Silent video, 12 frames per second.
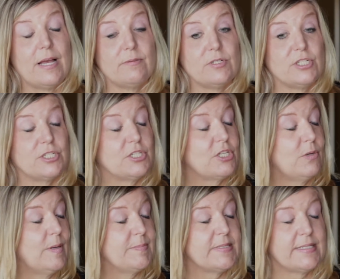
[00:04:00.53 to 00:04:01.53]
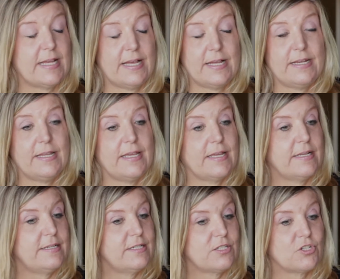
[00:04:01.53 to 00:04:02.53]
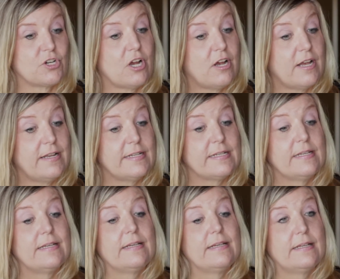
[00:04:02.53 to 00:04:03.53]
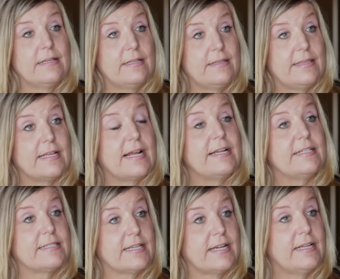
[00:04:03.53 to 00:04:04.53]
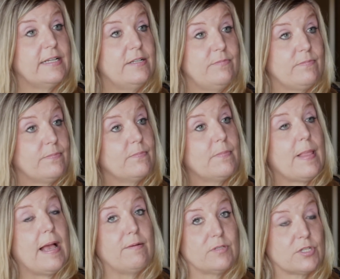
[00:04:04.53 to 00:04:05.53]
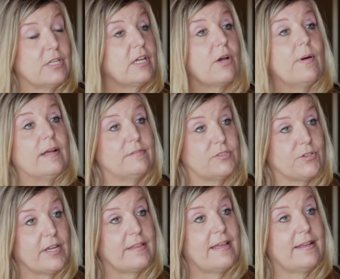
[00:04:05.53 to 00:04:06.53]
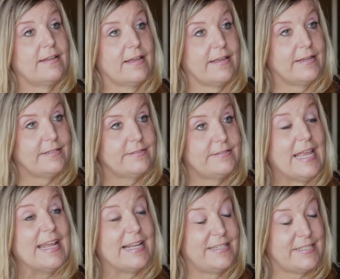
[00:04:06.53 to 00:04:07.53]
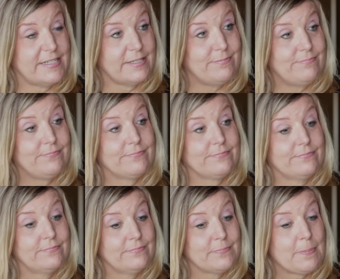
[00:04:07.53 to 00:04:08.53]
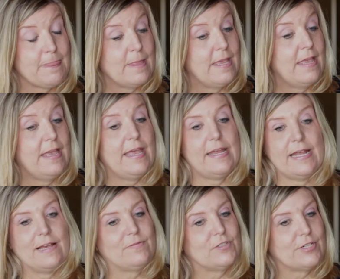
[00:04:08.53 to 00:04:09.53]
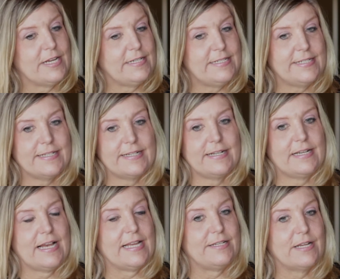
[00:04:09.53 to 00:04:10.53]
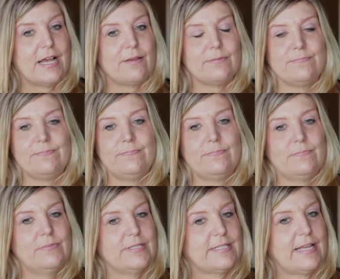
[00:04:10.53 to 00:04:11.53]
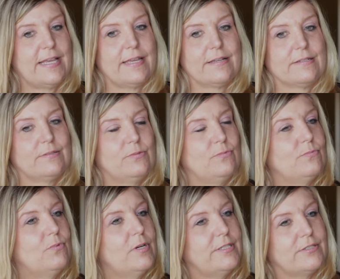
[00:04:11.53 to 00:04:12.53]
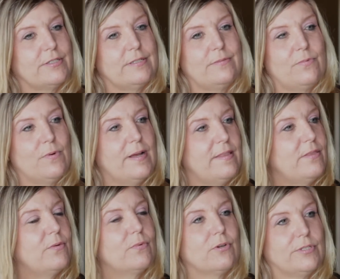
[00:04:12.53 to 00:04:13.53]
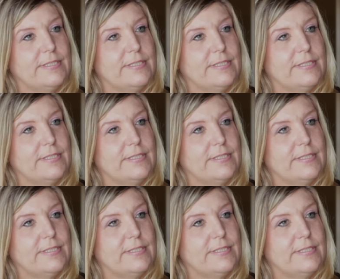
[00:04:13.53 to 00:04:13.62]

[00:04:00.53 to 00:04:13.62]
was just so upset and distraught that I decided I was going to go out and drink that night, and I did. And after I did, I was like wondering, what in the world